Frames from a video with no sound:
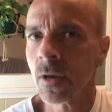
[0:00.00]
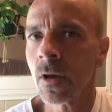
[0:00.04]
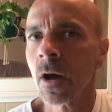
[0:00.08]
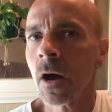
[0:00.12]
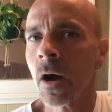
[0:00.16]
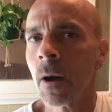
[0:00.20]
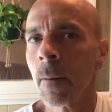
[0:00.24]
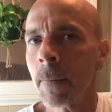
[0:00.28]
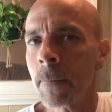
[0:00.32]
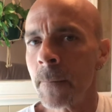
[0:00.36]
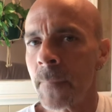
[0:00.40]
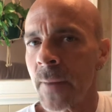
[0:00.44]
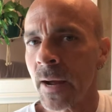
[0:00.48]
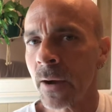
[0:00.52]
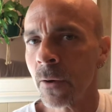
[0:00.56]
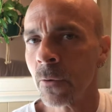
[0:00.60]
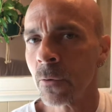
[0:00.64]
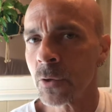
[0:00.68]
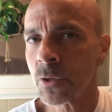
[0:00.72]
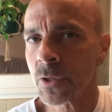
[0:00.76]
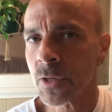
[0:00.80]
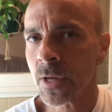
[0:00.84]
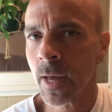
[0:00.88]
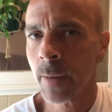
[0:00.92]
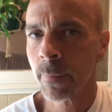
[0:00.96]

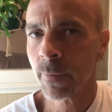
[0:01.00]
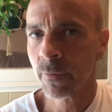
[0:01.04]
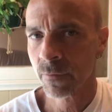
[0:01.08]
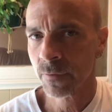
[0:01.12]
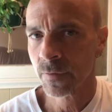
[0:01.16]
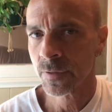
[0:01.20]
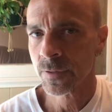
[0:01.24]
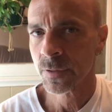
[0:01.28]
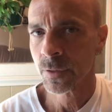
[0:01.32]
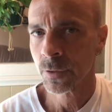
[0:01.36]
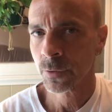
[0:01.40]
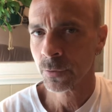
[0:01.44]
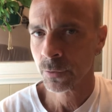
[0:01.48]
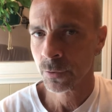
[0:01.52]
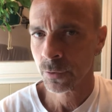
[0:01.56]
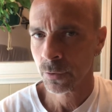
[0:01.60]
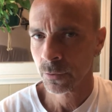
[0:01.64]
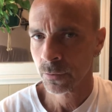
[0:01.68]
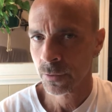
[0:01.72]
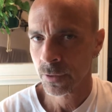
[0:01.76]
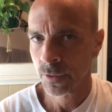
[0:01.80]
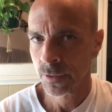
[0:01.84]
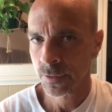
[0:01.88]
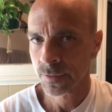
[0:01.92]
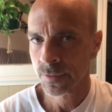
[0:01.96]
about epiphyseal
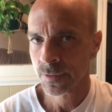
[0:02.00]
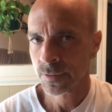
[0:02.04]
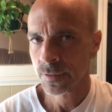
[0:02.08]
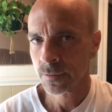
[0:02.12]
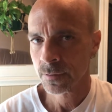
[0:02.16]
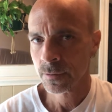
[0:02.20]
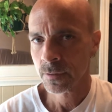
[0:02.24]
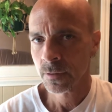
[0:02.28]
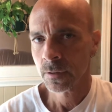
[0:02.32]
unions,